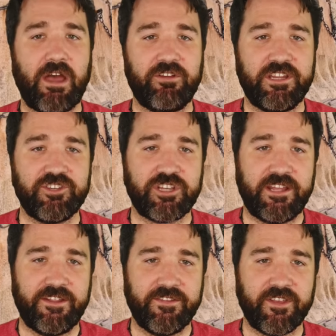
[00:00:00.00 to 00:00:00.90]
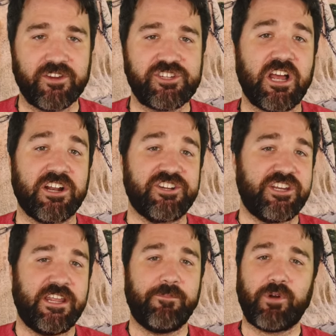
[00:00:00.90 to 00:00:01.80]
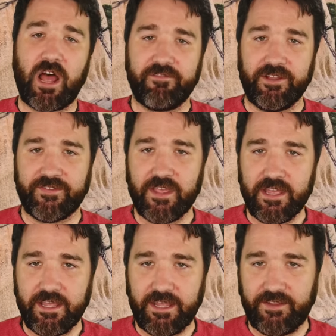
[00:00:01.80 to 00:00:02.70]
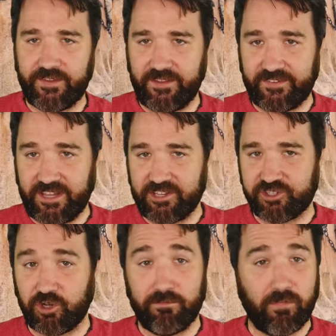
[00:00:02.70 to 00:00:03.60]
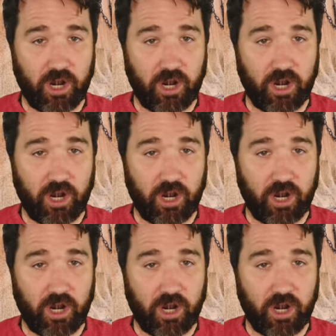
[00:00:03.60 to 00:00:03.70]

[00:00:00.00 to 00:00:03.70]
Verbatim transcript: a mountain in China's Shaanxi province, is a celestial